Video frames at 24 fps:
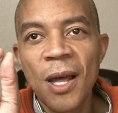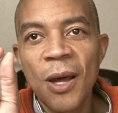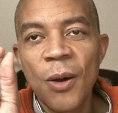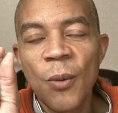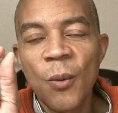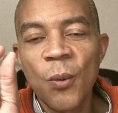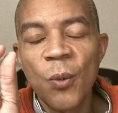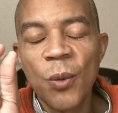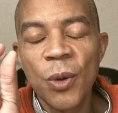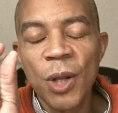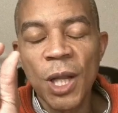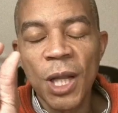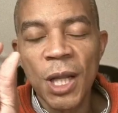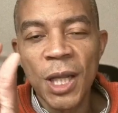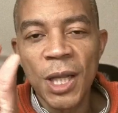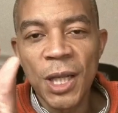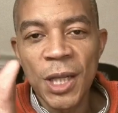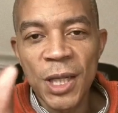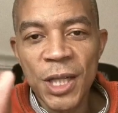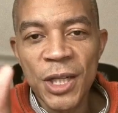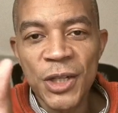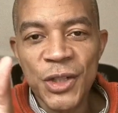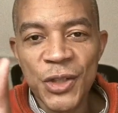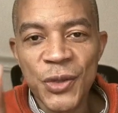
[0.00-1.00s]
will
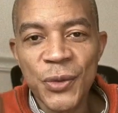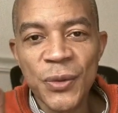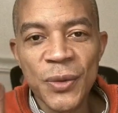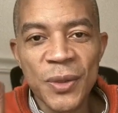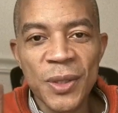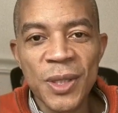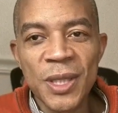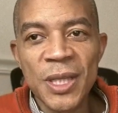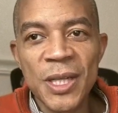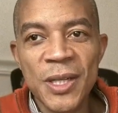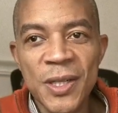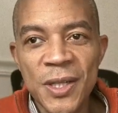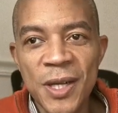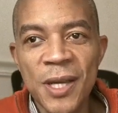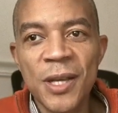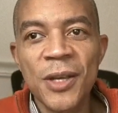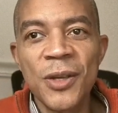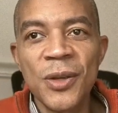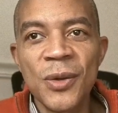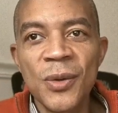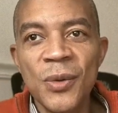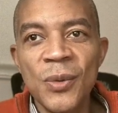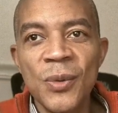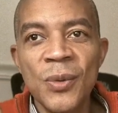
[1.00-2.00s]
literally
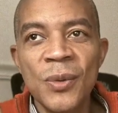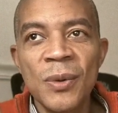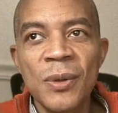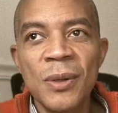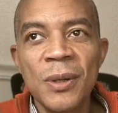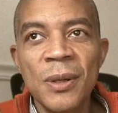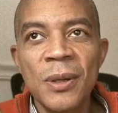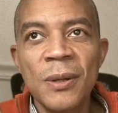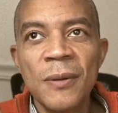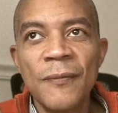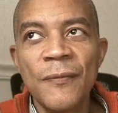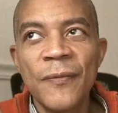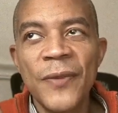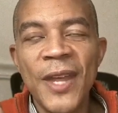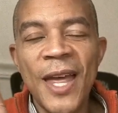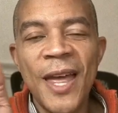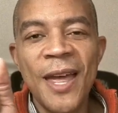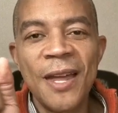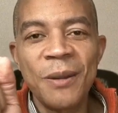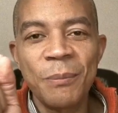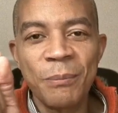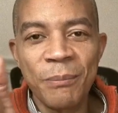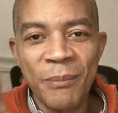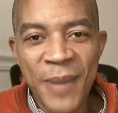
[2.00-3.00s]
take you
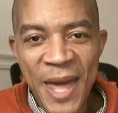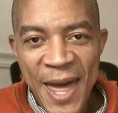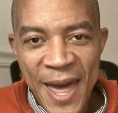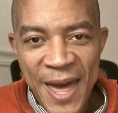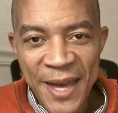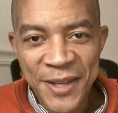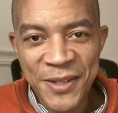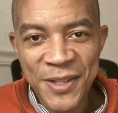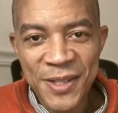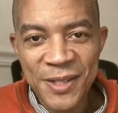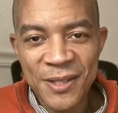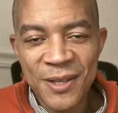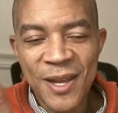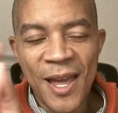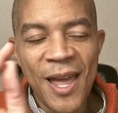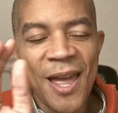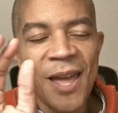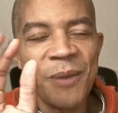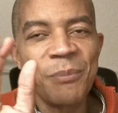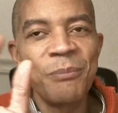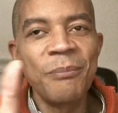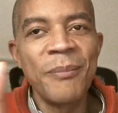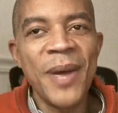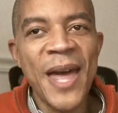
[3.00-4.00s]
at max,
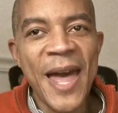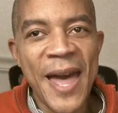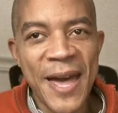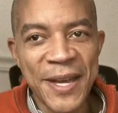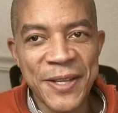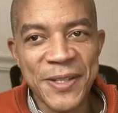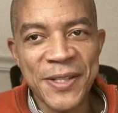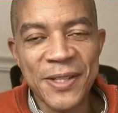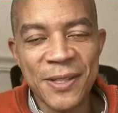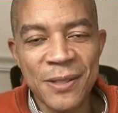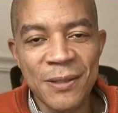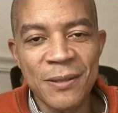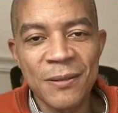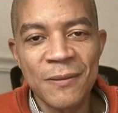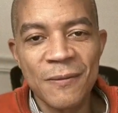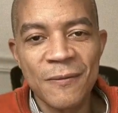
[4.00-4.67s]
at max,